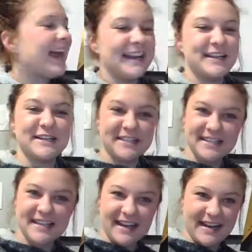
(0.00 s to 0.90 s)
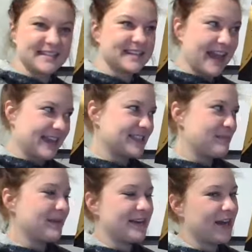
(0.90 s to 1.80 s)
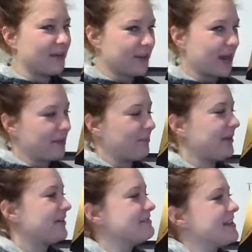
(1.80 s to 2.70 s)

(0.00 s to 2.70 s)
And it is gassy, but not kind of what you're